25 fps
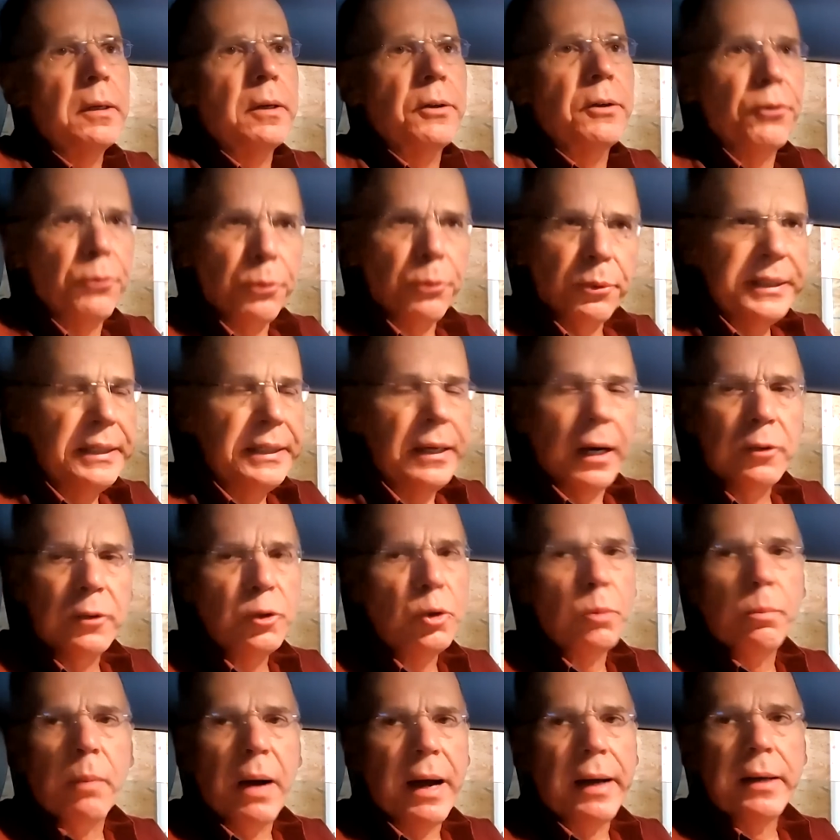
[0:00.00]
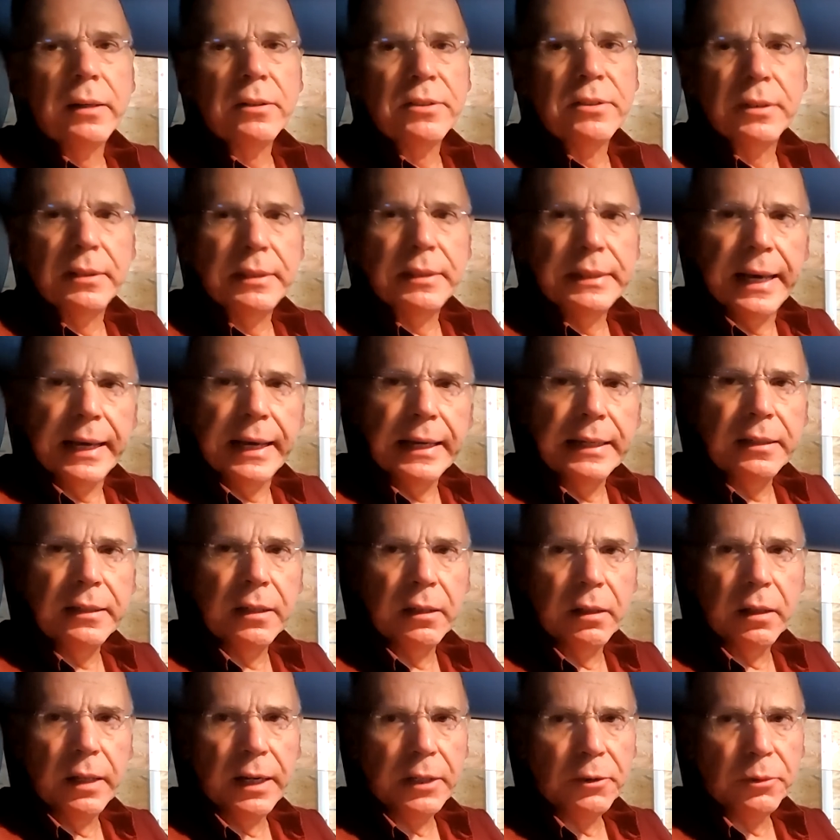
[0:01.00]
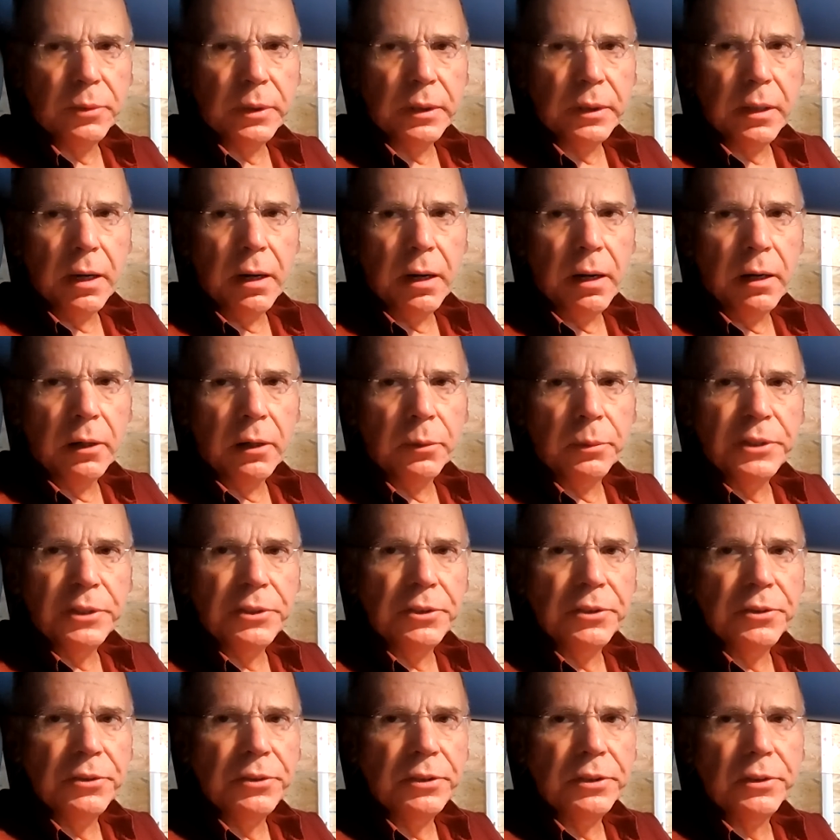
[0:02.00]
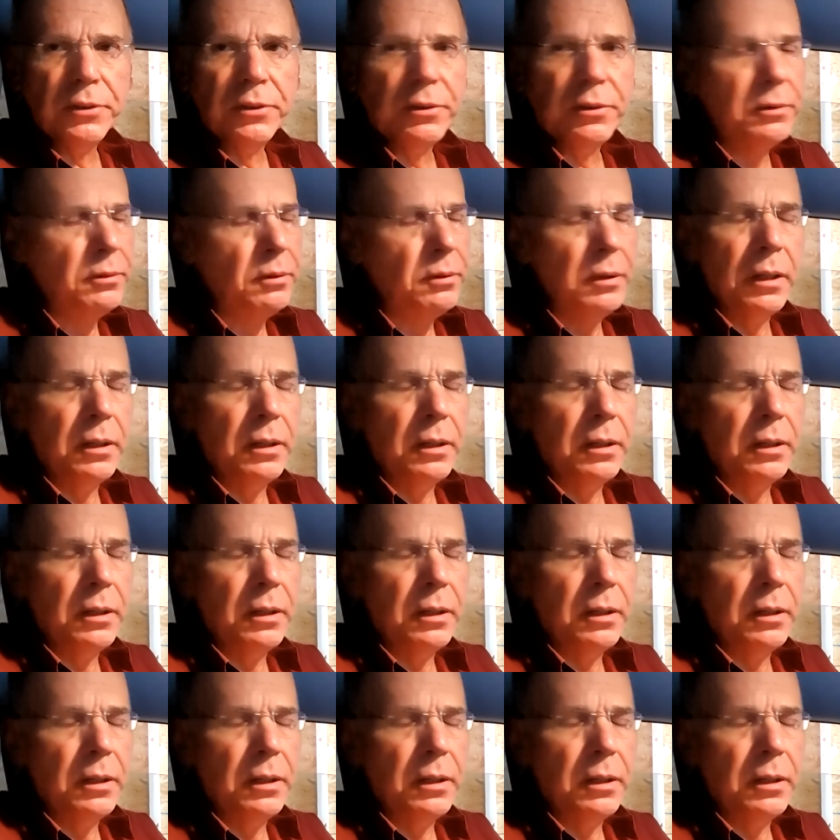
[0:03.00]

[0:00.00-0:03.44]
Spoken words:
300 miles a day in an electric car, which is just